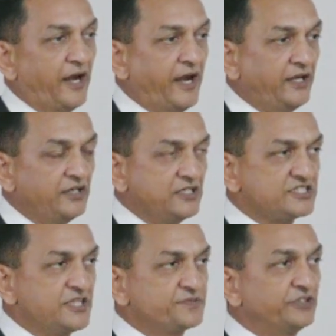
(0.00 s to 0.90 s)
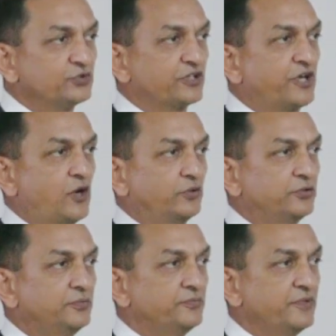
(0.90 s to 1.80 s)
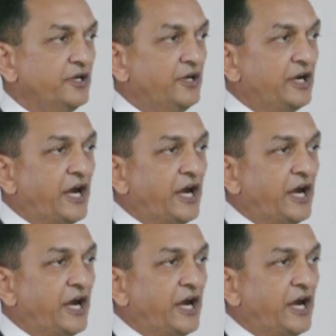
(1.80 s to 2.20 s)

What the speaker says: and it seeps into the ground.